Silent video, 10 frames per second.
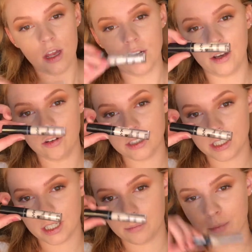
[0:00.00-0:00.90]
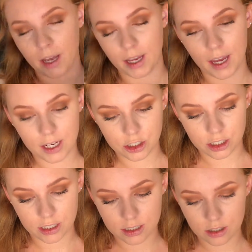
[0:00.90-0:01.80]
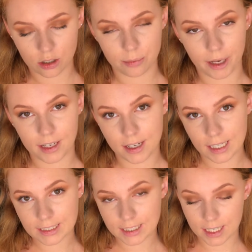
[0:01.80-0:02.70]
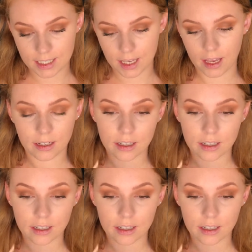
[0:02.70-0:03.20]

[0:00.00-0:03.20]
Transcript: Now I'm going to take my HD Concealer by NYX again